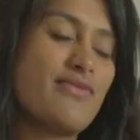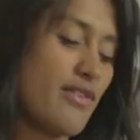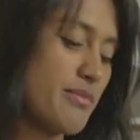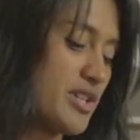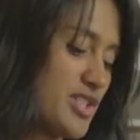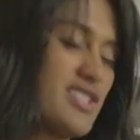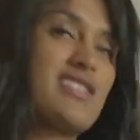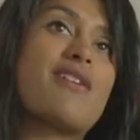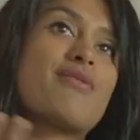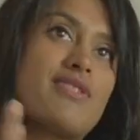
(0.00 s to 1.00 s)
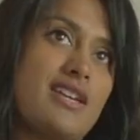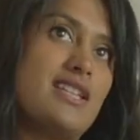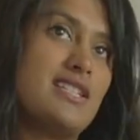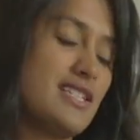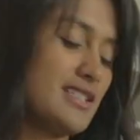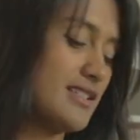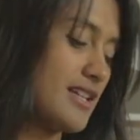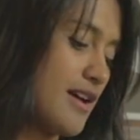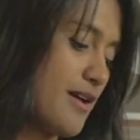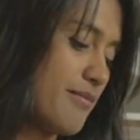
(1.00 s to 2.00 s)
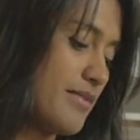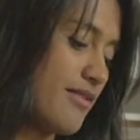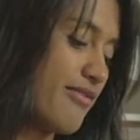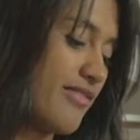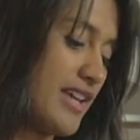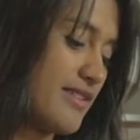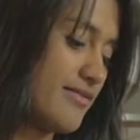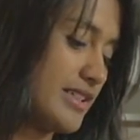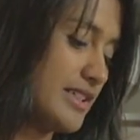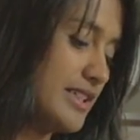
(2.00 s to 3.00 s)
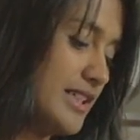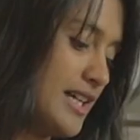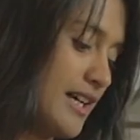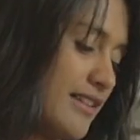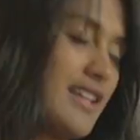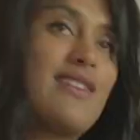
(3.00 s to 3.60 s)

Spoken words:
are very much a South Indian flavour, and they